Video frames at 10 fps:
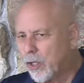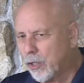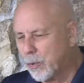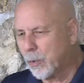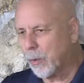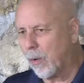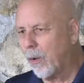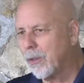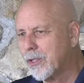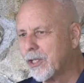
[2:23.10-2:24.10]

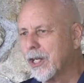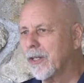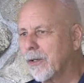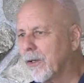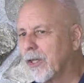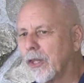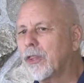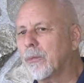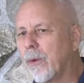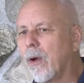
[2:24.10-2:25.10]
control center, the
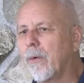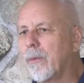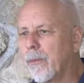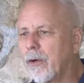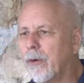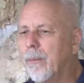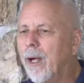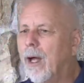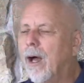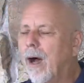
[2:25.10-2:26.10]
throne room
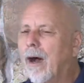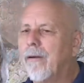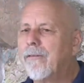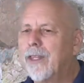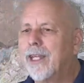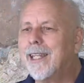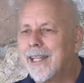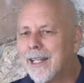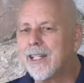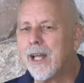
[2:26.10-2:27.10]
of the
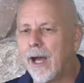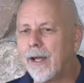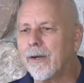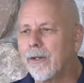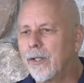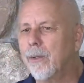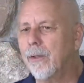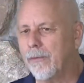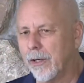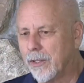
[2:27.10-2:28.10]
entire
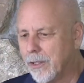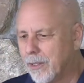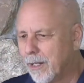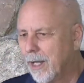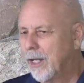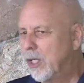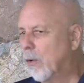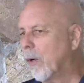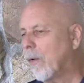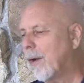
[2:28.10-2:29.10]
universe.
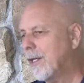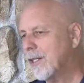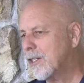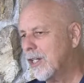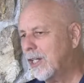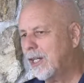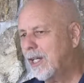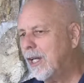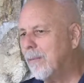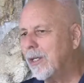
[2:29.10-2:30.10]
You are going to see
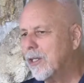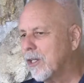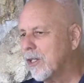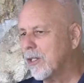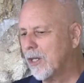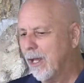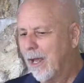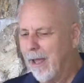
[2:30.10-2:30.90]
images